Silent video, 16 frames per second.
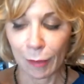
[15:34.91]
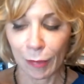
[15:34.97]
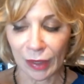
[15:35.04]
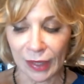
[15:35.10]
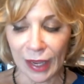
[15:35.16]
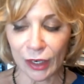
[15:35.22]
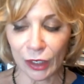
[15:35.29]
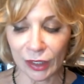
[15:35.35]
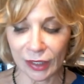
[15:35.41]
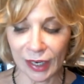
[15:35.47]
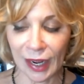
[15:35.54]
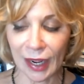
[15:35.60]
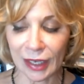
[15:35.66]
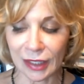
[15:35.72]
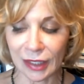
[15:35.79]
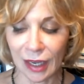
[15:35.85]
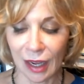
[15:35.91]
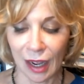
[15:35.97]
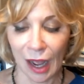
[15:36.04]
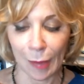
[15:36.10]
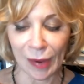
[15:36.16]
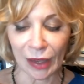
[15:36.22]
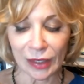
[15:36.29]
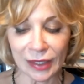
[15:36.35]
But they could guess
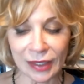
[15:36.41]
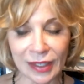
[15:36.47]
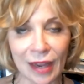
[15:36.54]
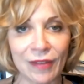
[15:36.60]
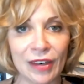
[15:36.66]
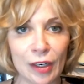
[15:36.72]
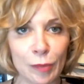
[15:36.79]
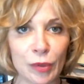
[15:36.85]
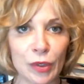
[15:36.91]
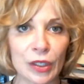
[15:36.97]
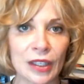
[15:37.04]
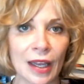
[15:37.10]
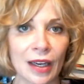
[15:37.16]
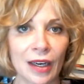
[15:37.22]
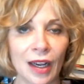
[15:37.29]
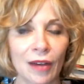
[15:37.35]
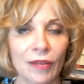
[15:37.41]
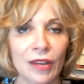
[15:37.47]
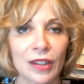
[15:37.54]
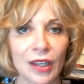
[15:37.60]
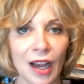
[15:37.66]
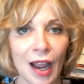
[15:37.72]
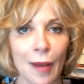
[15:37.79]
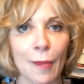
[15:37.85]
about 70% of the
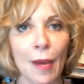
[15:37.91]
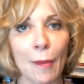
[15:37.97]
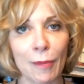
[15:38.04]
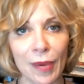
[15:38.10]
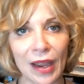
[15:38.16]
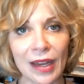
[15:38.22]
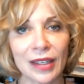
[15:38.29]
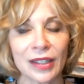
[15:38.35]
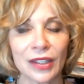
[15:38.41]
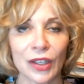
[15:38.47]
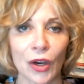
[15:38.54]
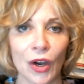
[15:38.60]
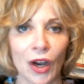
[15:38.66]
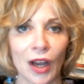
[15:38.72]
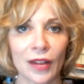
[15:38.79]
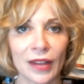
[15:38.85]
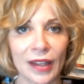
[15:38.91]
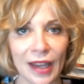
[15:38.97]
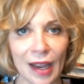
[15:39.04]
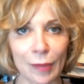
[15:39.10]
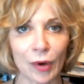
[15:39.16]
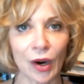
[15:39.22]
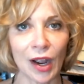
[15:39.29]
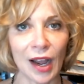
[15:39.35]
time based on the
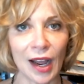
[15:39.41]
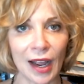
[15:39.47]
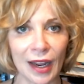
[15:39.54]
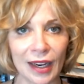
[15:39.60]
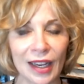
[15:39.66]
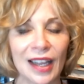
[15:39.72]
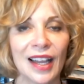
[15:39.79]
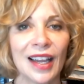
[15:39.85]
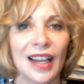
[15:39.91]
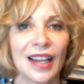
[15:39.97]
MRI